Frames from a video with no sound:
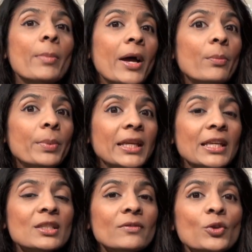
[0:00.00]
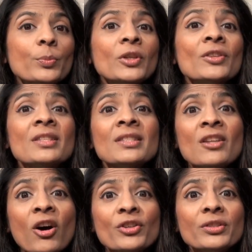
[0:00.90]
about being interviewed because it's
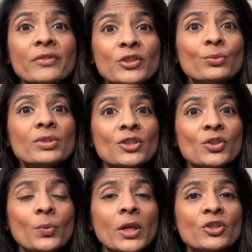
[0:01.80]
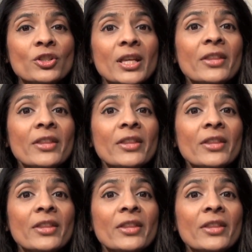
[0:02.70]
an artificial situation,